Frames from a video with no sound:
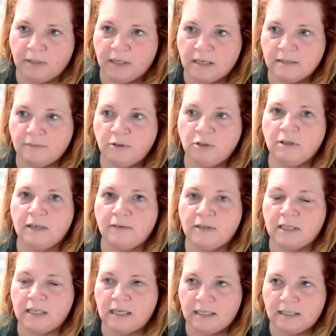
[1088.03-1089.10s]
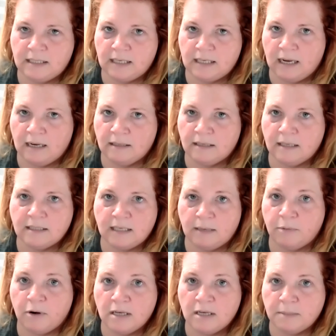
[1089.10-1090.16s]
because if you lived in the East End, let's say in
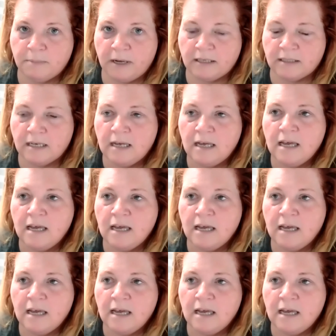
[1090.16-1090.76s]
Prospect,